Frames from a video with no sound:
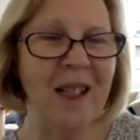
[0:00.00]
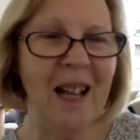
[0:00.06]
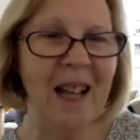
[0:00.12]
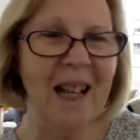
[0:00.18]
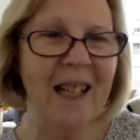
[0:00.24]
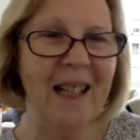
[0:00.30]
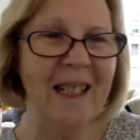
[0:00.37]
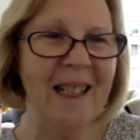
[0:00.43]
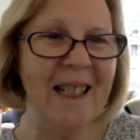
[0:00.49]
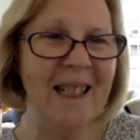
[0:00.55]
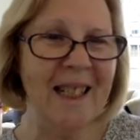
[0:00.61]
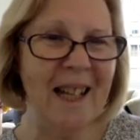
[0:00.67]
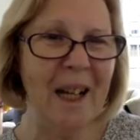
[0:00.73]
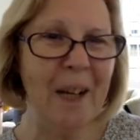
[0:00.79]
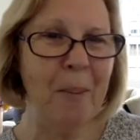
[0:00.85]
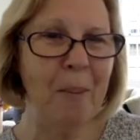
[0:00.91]
And
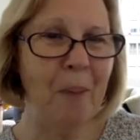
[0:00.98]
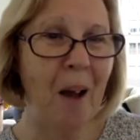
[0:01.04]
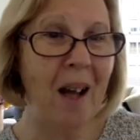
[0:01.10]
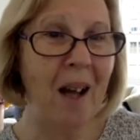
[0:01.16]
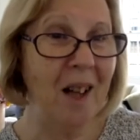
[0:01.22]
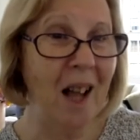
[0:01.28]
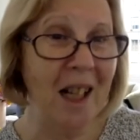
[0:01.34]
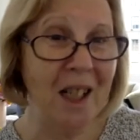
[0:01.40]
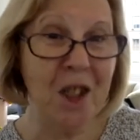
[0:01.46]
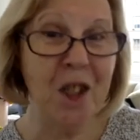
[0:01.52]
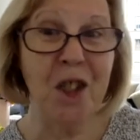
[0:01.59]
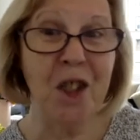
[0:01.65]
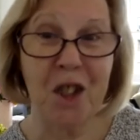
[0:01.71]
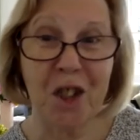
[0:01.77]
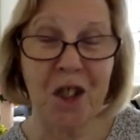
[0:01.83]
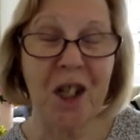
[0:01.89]
I'd like to
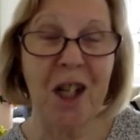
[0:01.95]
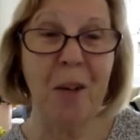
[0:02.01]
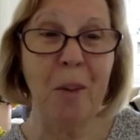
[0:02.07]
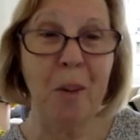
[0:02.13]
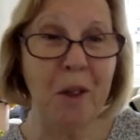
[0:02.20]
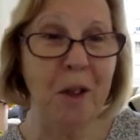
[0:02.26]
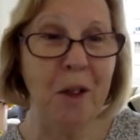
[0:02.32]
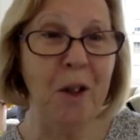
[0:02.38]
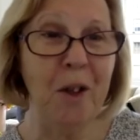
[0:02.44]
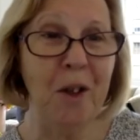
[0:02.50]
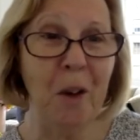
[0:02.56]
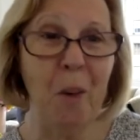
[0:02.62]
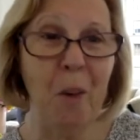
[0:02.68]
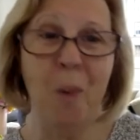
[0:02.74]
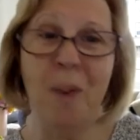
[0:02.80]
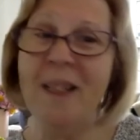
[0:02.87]
just share with you
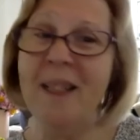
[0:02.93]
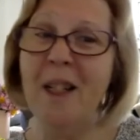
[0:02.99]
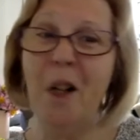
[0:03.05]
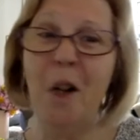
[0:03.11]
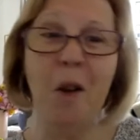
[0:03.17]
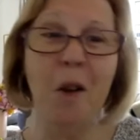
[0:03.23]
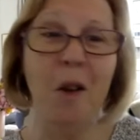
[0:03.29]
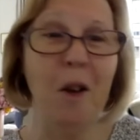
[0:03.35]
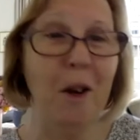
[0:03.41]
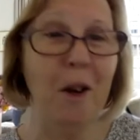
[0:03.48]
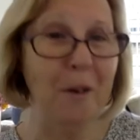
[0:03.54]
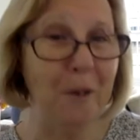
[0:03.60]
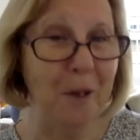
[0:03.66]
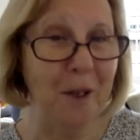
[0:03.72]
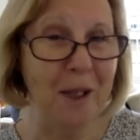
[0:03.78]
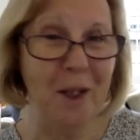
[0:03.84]
that we did a lot
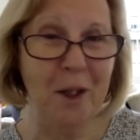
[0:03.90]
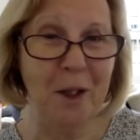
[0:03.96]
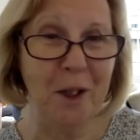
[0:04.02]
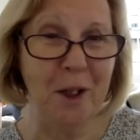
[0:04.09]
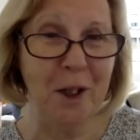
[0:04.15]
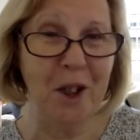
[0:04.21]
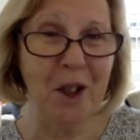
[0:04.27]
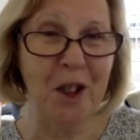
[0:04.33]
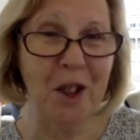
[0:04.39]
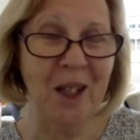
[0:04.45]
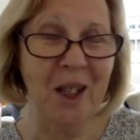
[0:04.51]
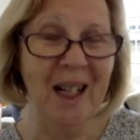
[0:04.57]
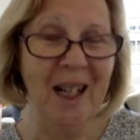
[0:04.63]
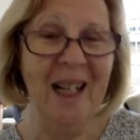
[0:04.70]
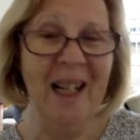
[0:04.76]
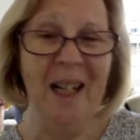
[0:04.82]
of research
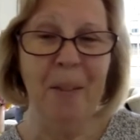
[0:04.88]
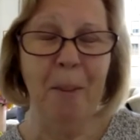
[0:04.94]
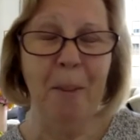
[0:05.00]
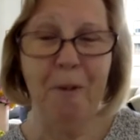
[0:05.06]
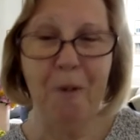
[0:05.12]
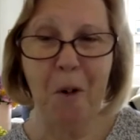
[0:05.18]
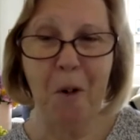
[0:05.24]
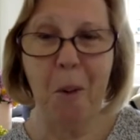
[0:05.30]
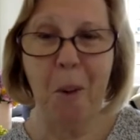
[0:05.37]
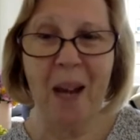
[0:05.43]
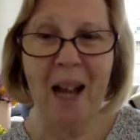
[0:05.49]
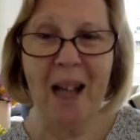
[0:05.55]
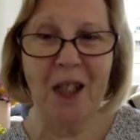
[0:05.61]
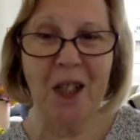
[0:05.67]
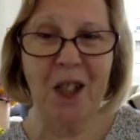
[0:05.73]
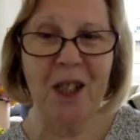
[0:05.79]
before we
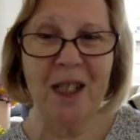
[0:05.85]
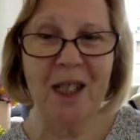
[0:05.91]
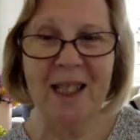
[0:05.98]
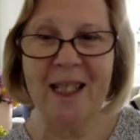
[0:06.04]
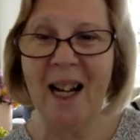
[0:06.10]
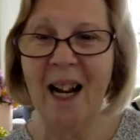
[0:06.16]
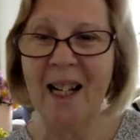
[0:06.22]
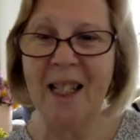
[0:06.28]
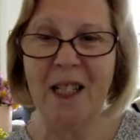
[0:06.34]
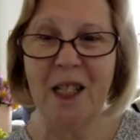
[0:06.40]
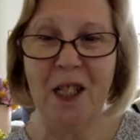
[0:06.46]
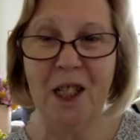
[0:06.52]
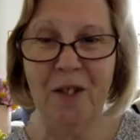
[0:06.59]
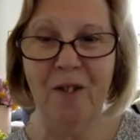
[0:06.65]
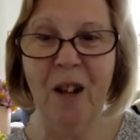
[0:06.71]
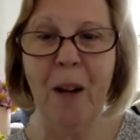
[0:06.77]
actually started to
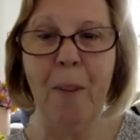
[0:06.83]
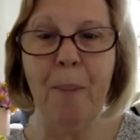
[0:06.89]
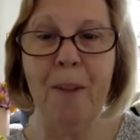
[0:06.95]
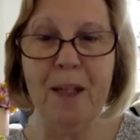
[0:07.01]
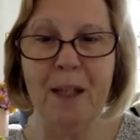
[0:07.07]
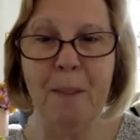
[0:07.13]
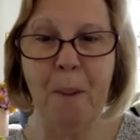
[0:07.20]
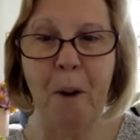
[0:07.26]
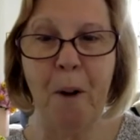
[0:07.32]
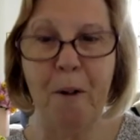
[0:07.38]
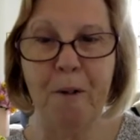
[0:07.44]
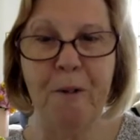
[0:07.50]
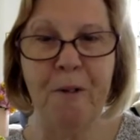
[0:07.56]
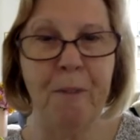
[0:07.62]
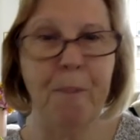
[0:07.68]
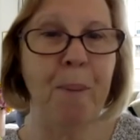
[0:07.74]
develop this
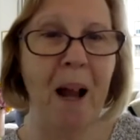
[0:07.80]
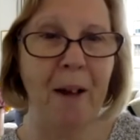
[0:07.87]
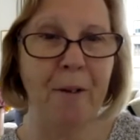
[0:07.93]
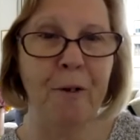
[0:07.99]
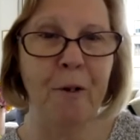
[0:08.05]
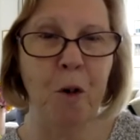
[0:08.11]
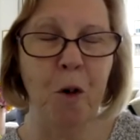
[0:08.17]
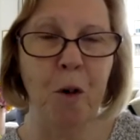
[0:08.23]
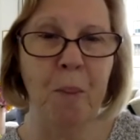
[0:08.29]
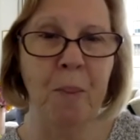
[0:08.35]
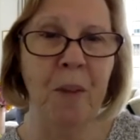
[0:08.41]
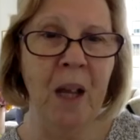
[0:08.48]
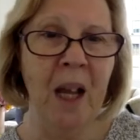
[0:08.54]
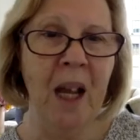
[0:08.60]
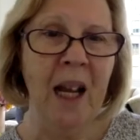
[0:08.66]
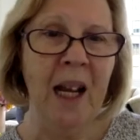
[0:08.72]
platform
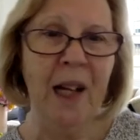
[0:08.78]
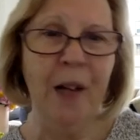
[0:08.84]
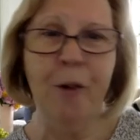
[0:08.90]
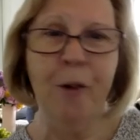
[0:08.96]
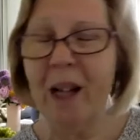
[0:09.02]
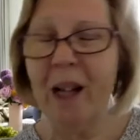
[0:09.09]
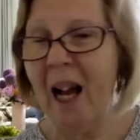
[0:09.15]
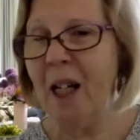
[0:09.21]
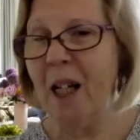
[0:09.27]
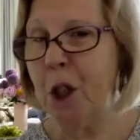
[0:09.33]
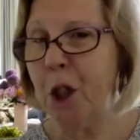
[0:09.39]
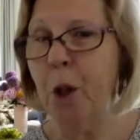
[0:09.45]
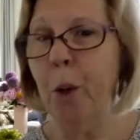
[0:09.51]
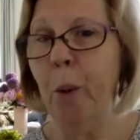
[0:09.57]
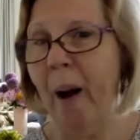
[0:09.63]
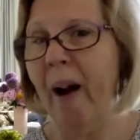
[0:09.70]
in regard to
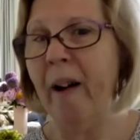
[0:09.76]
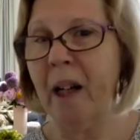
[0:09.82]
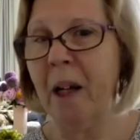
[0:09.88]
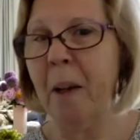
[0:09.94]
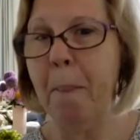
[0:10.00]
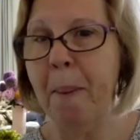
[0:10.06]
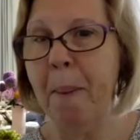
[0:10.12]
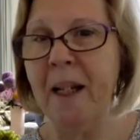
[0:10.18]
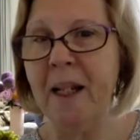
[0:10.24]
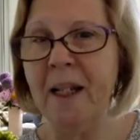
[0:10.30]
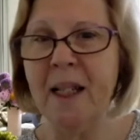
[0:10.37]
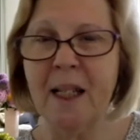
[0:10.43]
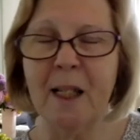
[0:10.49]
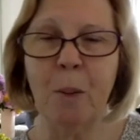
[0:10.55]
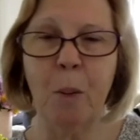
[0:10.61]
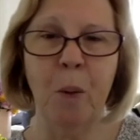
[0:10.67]
who our
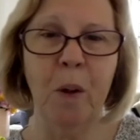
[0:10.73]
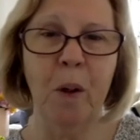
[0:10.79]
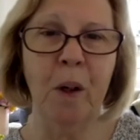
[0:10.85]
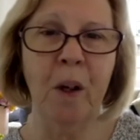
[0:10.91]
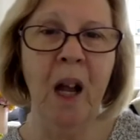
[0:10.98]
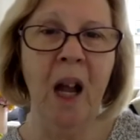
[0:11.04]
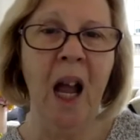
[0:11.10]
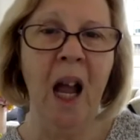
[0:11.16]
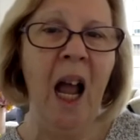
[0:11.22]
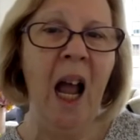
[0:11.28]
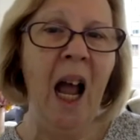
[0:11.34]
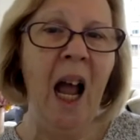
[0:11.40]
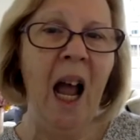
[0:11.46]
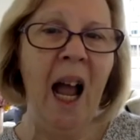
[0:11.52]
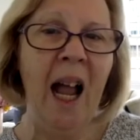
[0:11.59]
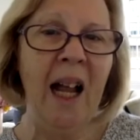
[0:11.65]
competitors were.
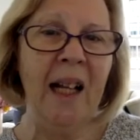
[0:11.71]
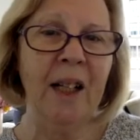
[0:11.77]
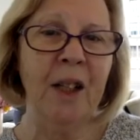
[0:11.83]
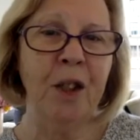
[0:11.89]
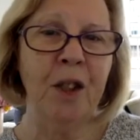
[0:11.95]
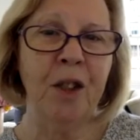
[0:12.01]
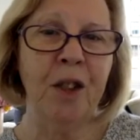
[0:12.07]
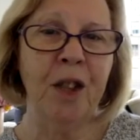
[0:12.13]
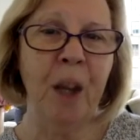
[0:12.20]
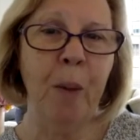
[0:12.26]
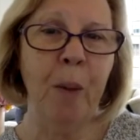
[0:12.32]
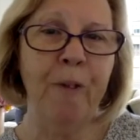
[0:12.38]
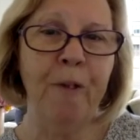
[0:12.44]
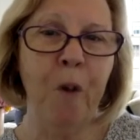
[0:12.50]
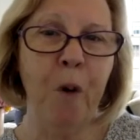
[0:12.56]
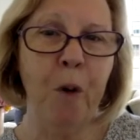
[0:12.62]
And there were
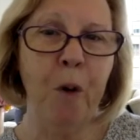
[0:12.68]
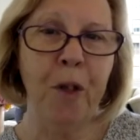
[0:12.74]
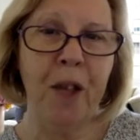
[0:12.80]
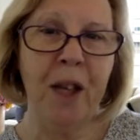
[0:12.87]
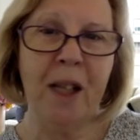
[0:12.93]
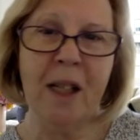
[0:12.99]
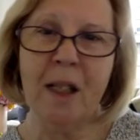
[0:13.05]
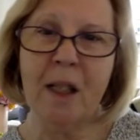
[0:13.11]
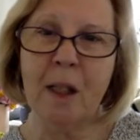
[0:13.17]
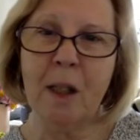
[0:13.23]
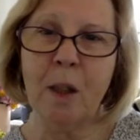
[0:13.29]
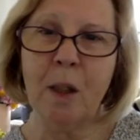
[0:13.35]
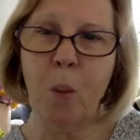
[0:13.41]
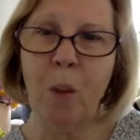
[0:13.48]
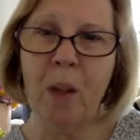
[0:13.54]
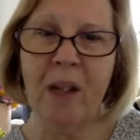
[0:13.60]
four
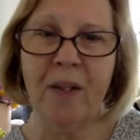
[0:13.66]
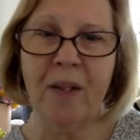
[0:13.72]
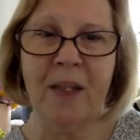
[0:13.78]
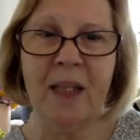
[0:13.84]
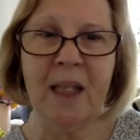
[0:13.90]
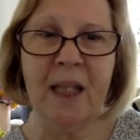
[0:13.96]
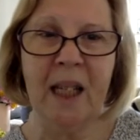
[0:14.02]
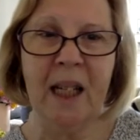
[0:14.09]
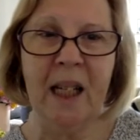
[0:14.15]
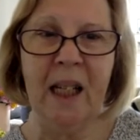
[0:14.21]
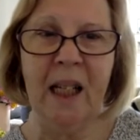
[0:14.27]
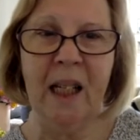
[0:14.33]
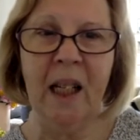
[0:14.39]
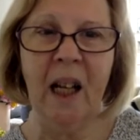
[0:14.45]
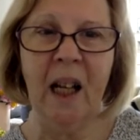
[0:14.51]
things we have seen.